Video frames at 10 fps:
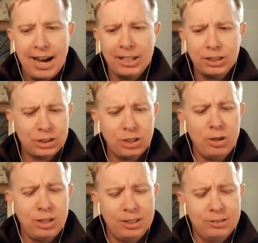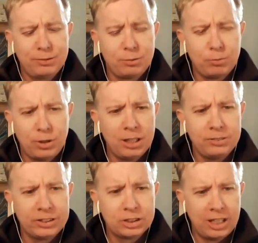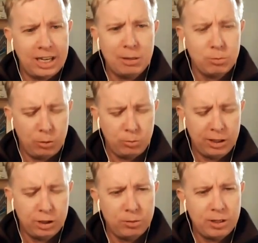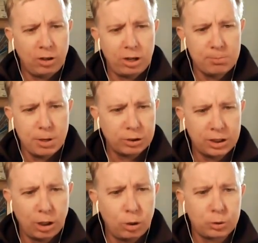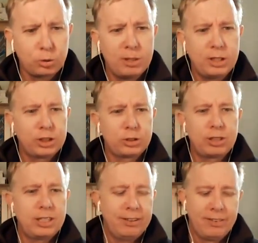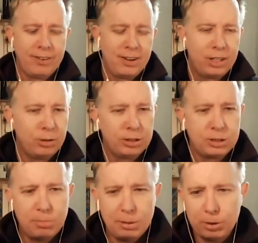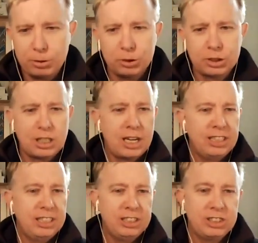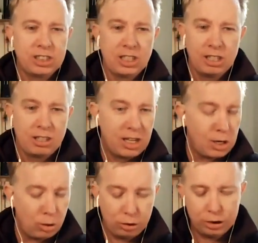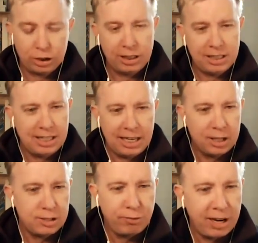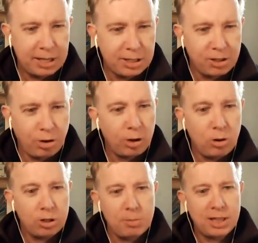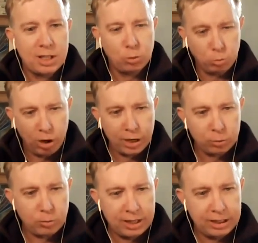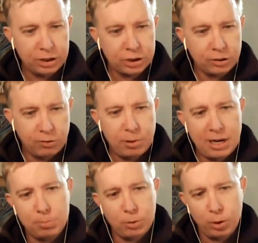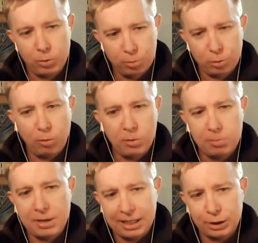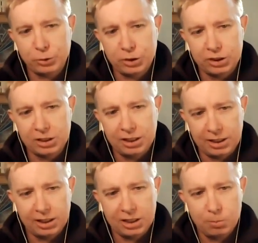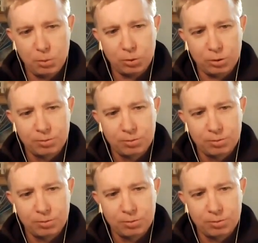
And it's certainly of relevance to anyone, whether you're doing like multicultural ministry, you're into biblical studies, theology, interfaith dialogue. I mean, there's a wider range of people who would probably be interested in this book.